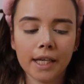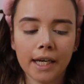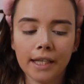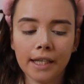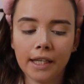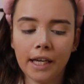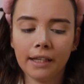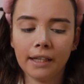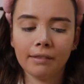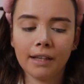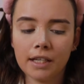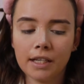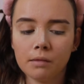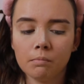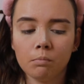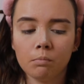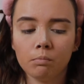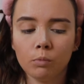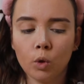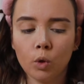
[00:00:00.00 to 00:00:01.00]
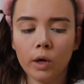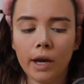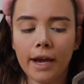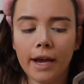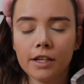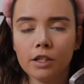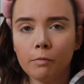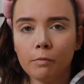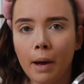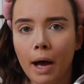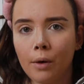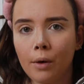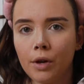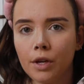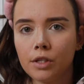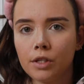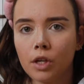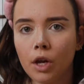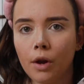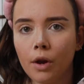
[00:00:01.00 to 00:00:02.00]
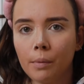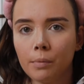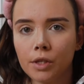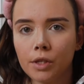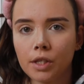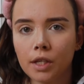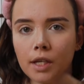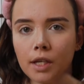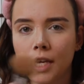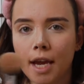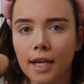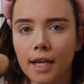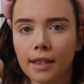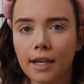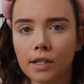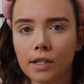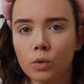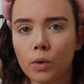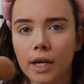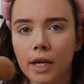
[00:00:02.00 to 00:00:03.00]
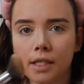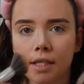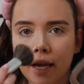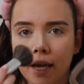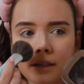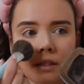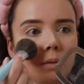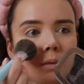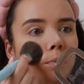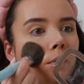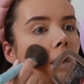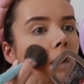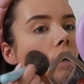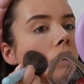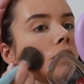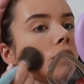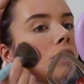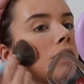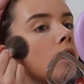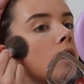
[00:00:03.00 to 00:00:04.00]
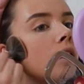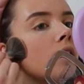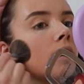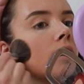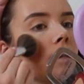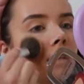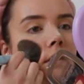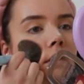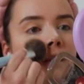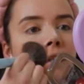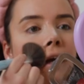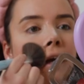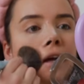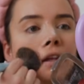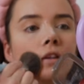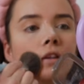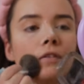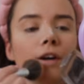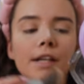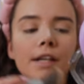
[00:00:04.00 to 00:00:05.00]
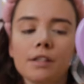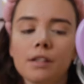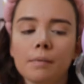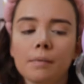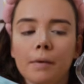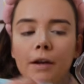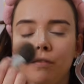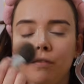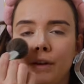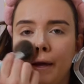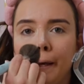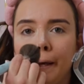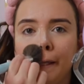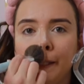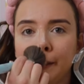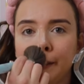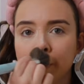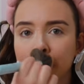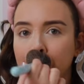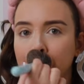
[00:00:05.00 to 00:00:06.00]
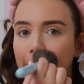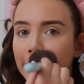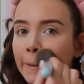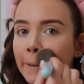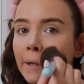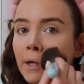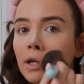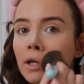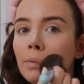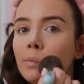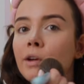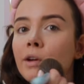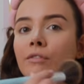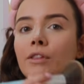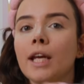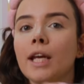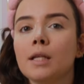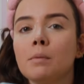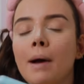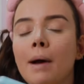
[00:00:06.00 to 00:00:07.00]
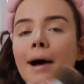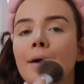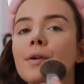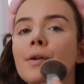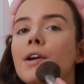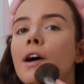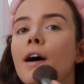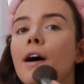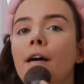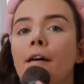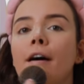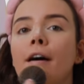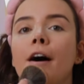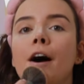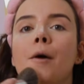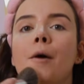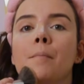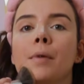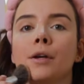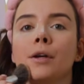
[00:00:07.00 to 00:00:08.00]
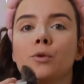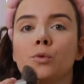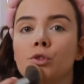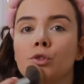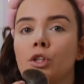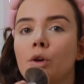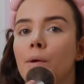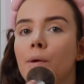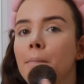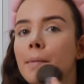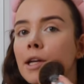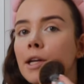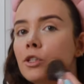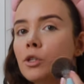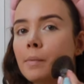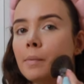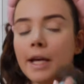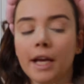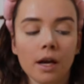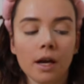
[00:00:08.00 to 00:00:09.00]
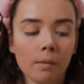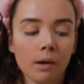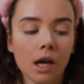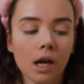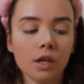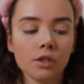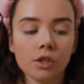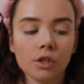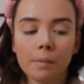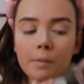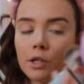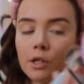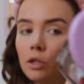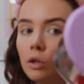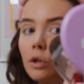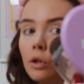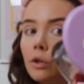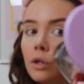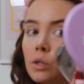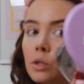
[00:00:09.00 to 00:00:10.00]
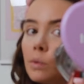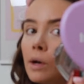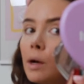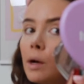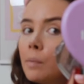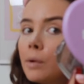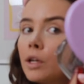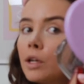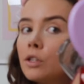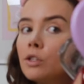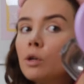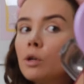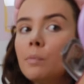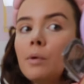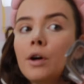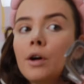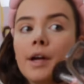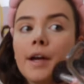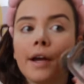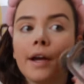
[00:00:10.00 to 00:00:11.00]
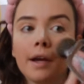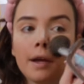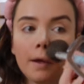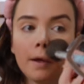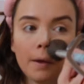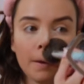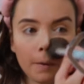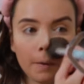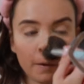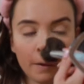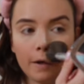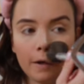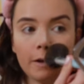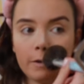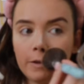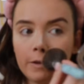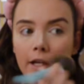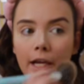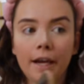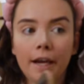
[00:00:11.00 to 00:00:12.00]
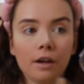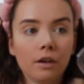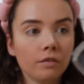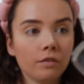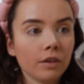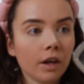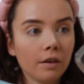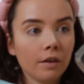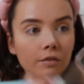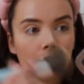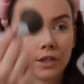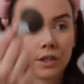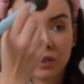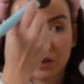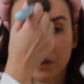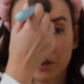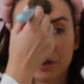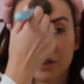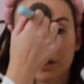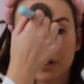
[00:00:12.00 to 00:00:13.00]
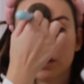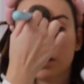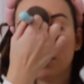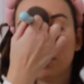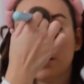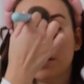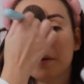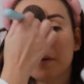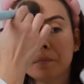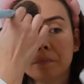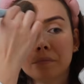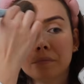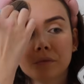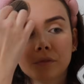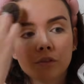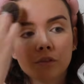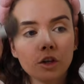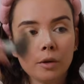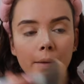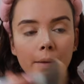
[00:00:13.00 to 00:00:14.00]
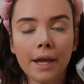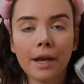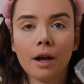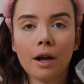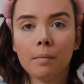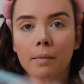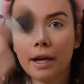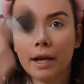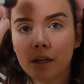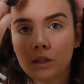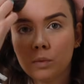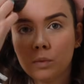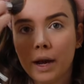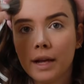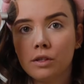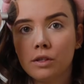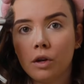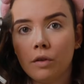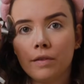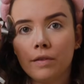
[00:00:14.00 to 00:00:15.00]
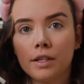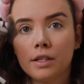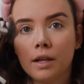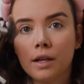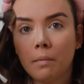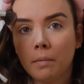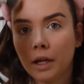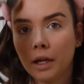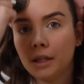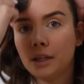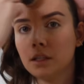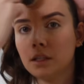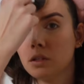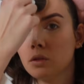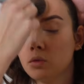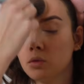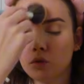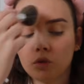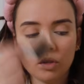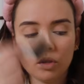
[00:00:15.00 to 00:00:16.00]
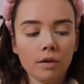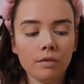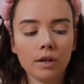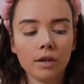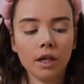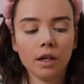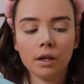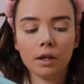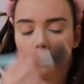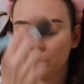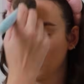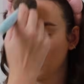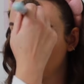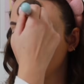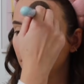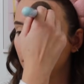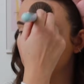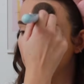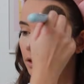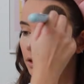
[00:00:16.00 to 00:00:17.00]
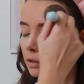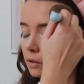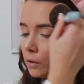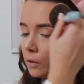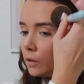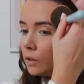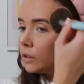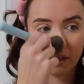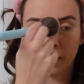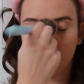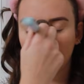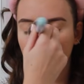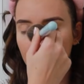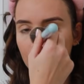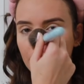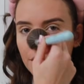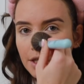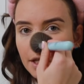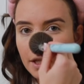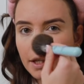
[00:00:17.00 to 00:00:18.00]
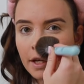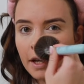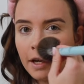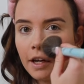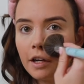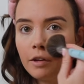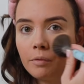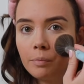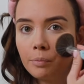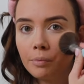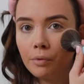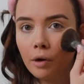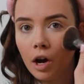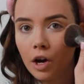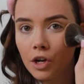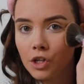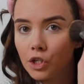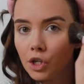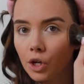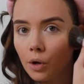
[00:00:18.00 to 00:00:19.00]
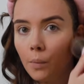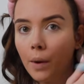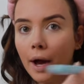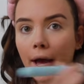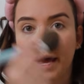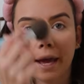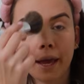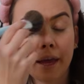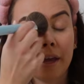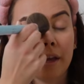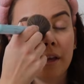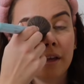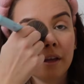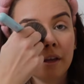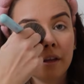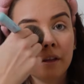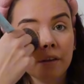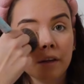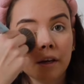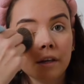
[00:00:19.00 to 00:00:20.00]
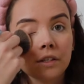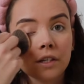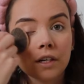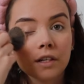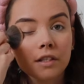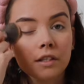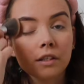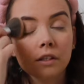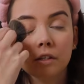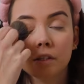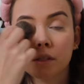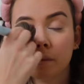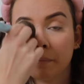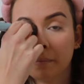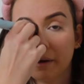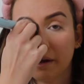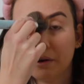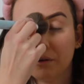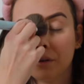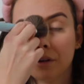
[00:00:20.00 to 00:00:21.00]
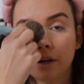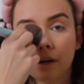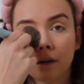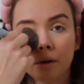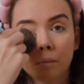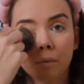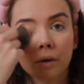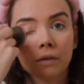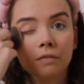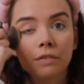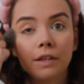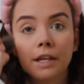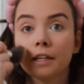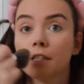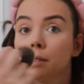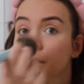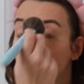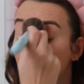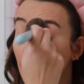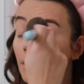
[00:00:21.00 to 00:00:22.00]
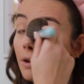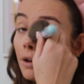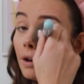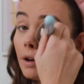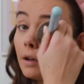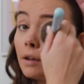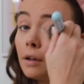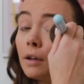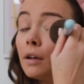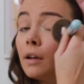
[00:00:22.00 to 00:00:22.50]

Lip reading: that like there's more layers of powder. So I'm just going to take this quite dense brush and set the rest of my face with this powder, and also it makes your makeup last so much longer as well, because you're putting another layer of coverage on. So if your makeup like sweats off in summer, this is also a really good product. And I'm just gonna kind of brush away that translucent powder with this powder,